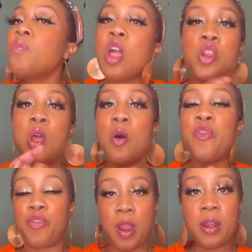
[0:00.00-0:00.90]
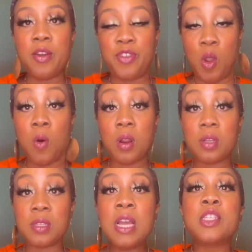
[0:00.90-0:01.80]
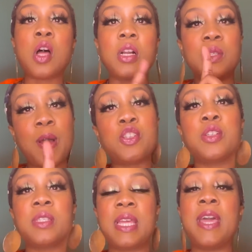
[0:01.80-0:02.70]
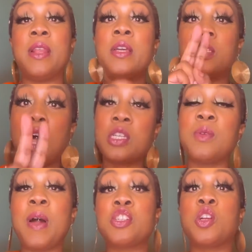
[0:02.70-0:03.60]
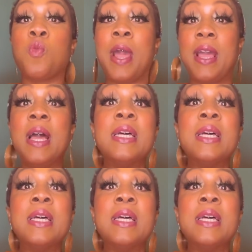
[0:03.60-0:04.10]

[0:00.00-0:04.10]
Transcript: No friend of yours talks about your skin, talks about your weight,